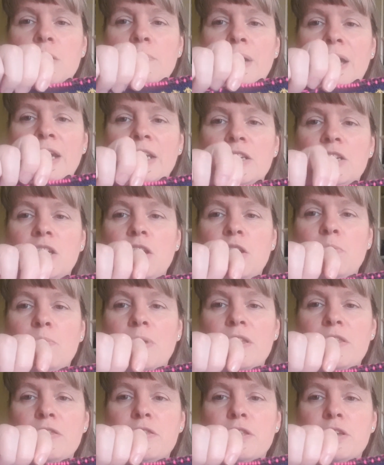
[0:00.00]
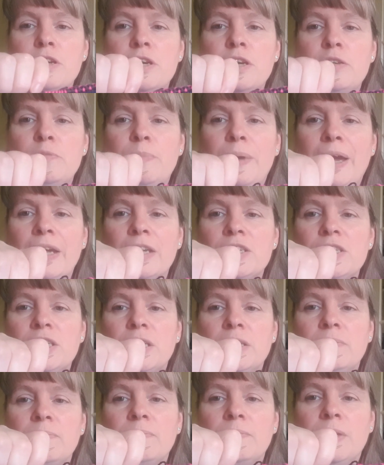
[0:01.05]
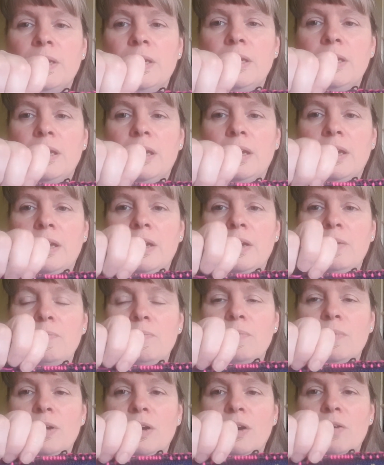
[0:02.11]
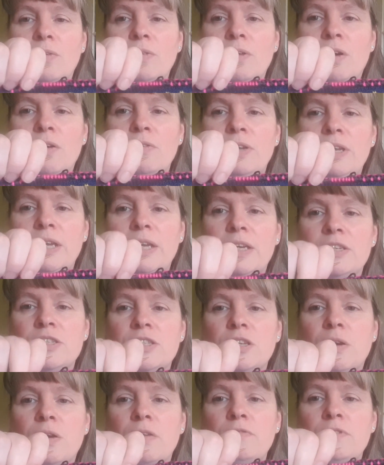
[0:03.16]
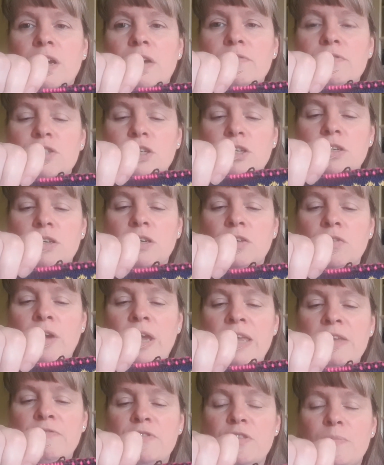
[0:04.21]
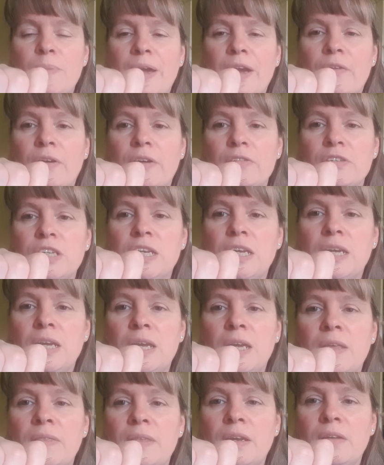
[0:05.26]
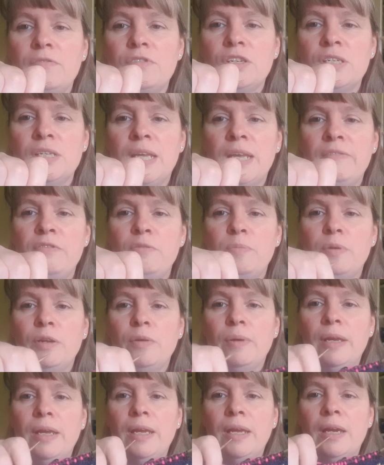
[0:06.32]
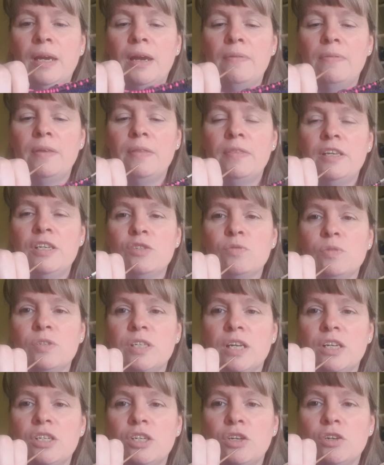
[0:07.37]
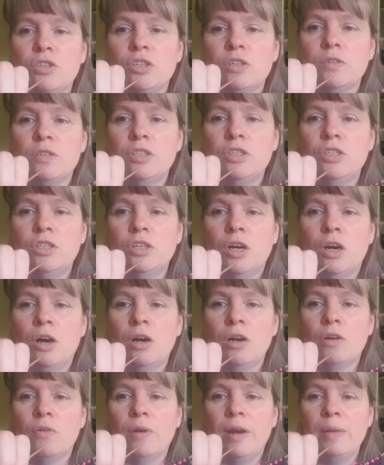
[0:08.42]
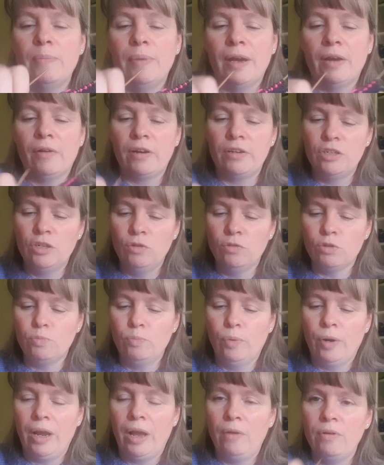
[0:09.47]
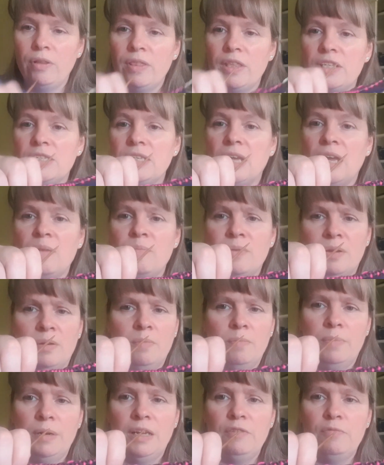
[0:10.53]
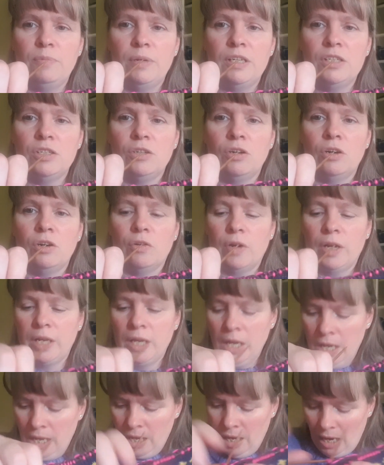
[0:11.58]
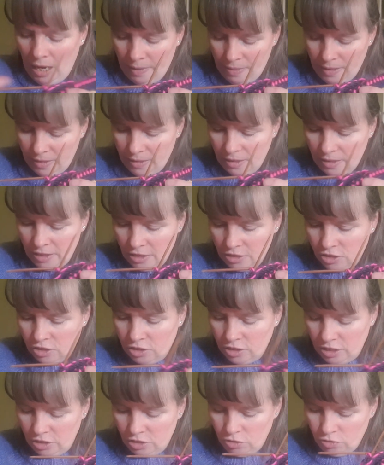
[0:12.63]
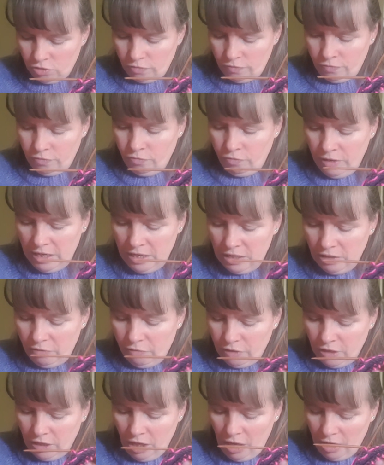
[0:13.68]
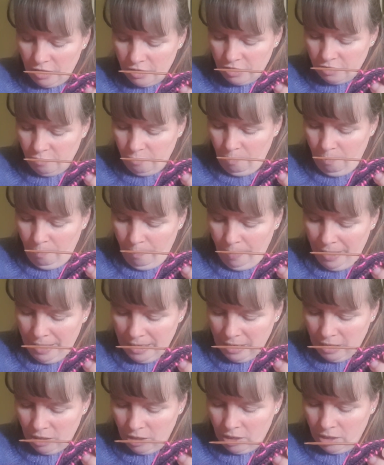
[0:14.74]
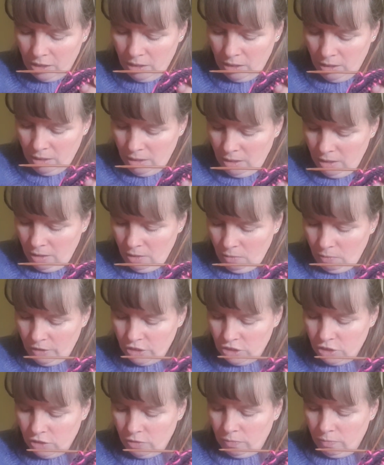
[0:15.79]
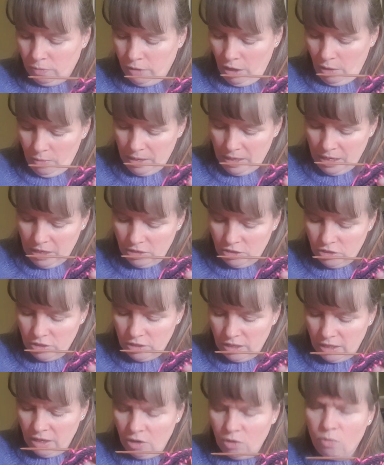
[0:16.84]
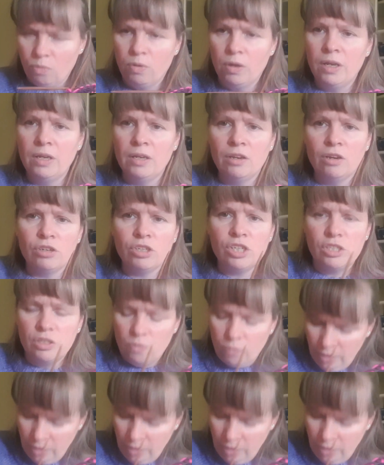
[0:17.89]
I'm actually on my 3rd pattern on here. So I've done grey for the background here, then I've done navy blue here, and then this one's actually got a dark grey background. It looks brown in this light, but believe me, it's dark grey. And then there's sort of 3 different colours of pink, which are going into the, oh gosh, it's a